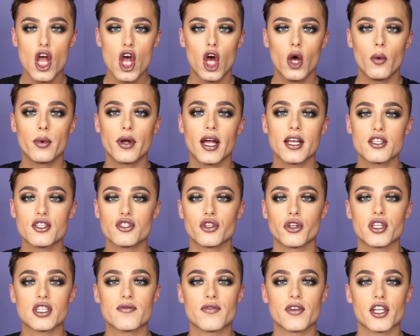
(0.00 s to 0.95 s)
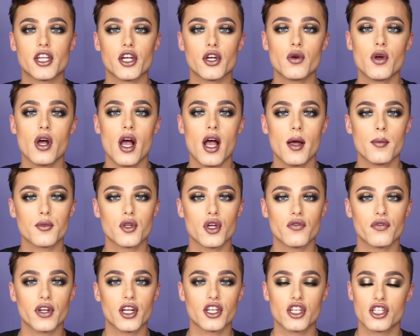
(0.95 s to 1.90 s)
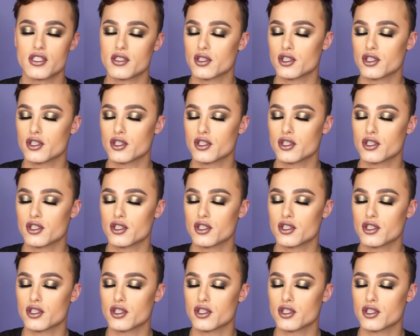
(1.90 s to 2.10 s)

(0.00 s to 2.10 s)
Hope you guys enjoyed this video. Don't forget to